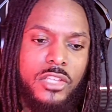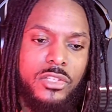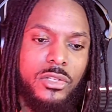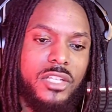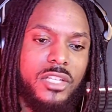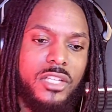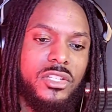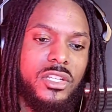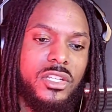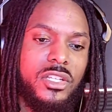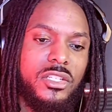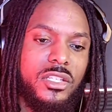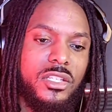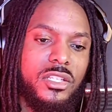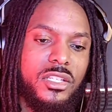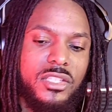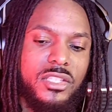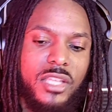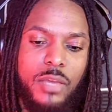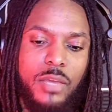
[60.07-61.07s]
just an
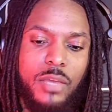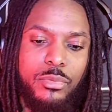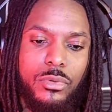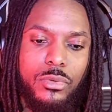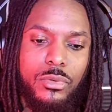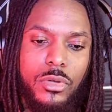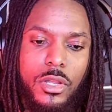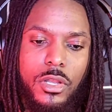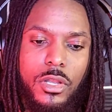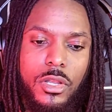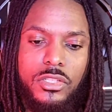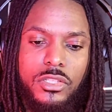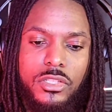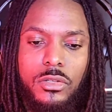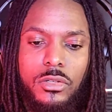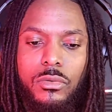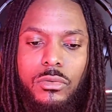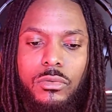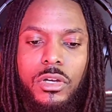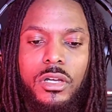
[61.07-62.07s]
example. So
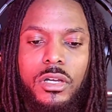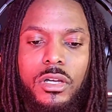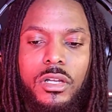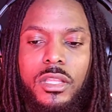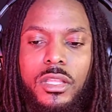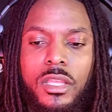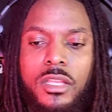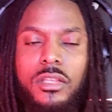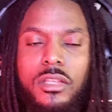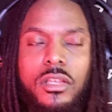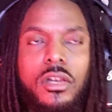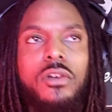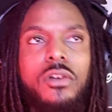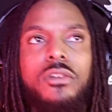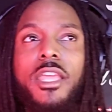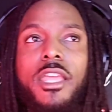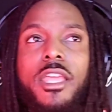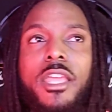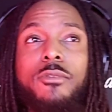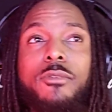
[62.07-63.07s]
in the code
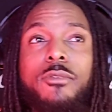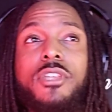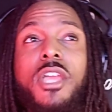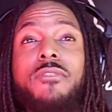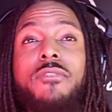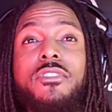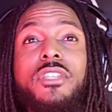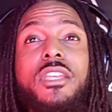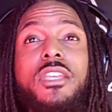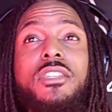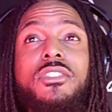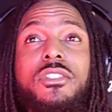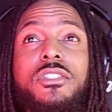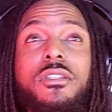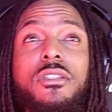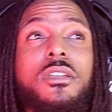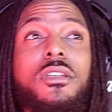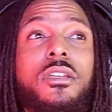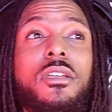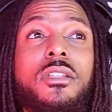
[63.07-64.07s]
language conversation,
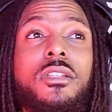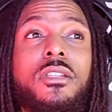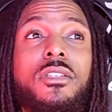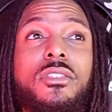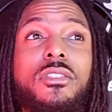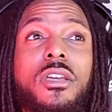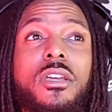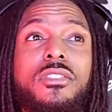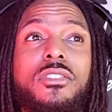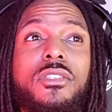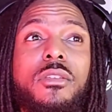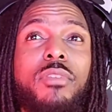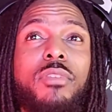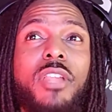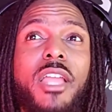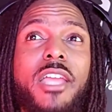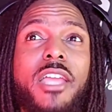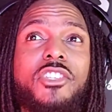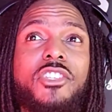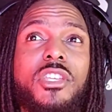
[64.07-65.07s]
discussing black
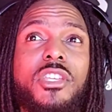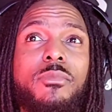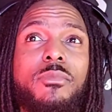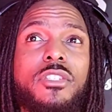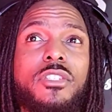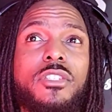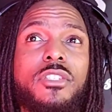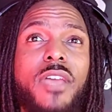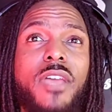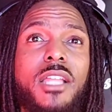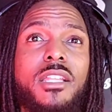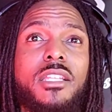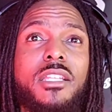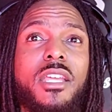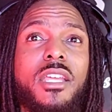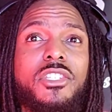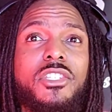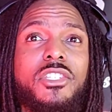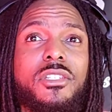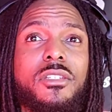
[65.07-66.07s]
sheep versus
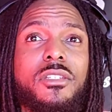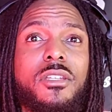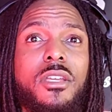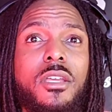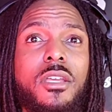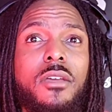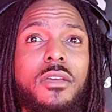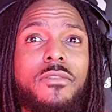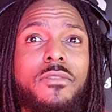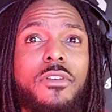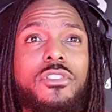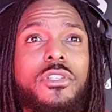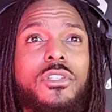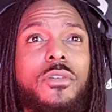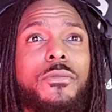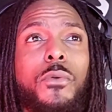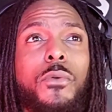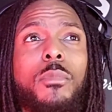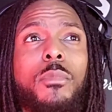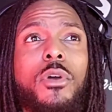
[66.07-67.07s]
validation, first and
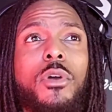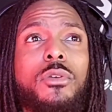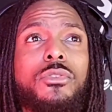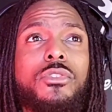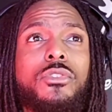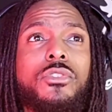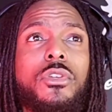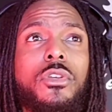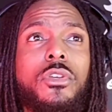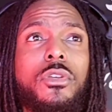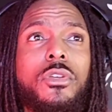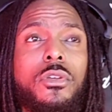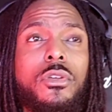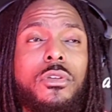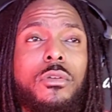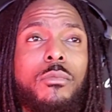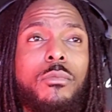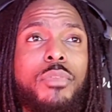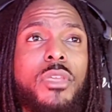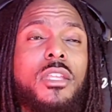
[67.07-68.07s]
foremost,
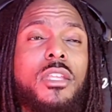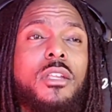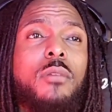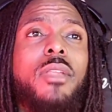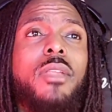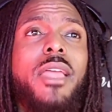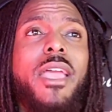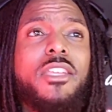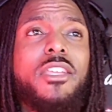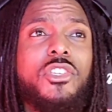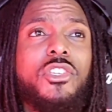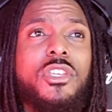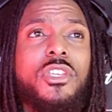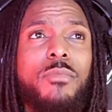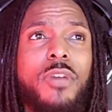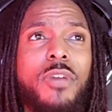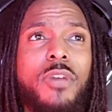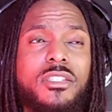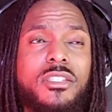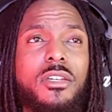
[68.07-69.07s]
being a black sheep
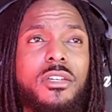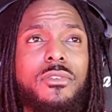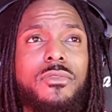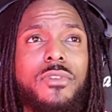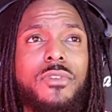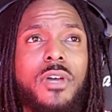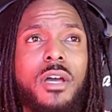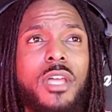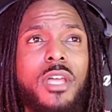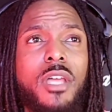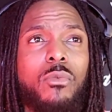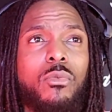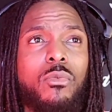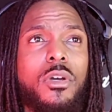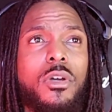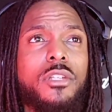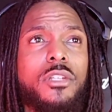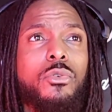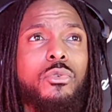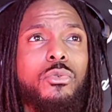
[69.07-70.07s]
myself, I'm not one
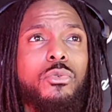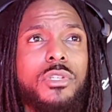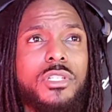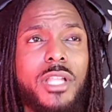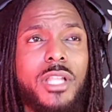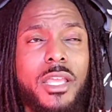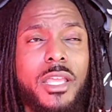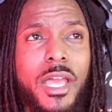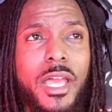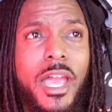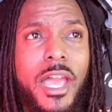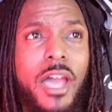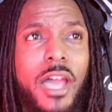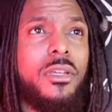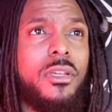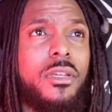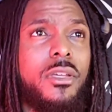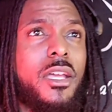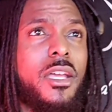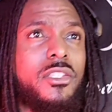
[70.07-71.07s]
who is like an
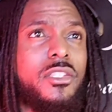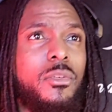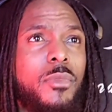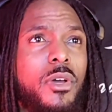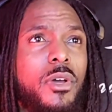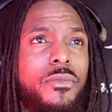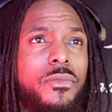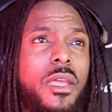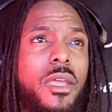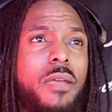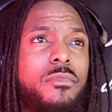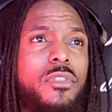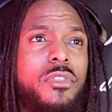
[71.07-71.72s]
outcast in my family,